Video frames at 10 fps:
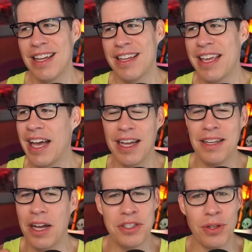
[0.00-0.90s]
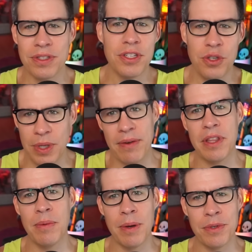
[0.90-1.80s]
Yeah, adults can do whatever
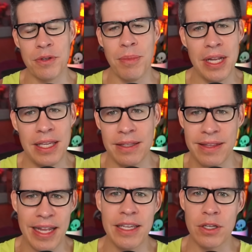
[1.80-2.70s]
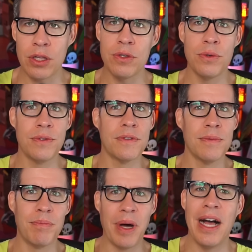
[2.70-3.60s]
they want with their money. That includes
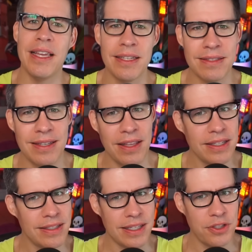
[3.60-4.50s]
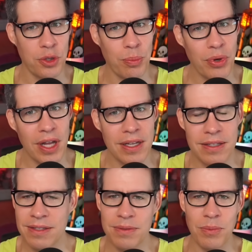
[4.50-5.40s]
buying and selling digital
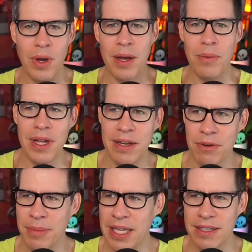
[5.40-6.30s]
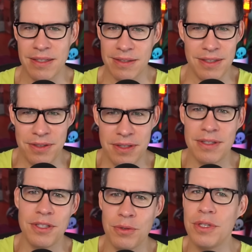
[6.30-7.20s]
products. Whatever, man.
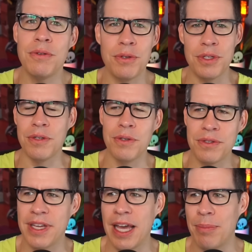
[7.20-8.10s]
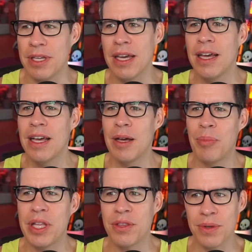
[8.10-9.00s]
You do you. You stay happy.
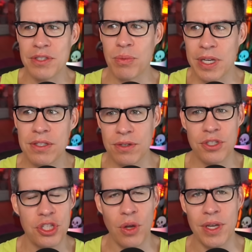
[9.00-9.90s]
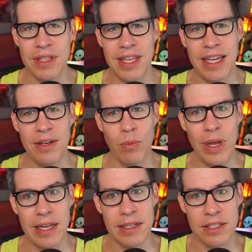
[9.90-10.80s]
But there is research showing that
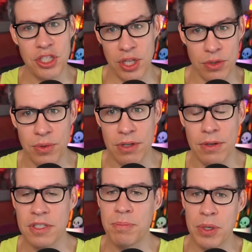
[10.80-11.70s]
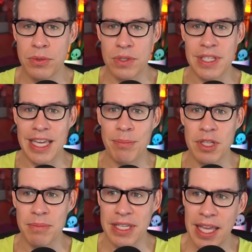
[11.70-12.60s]
when children are exposed to
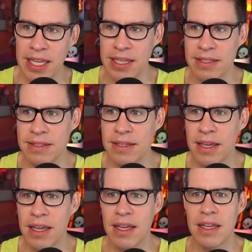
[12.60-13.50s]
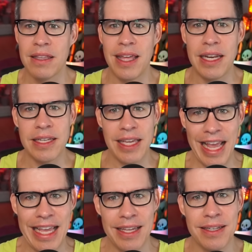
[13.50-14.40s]
gambling mechanics, that it
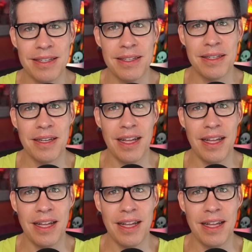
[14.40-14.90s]
can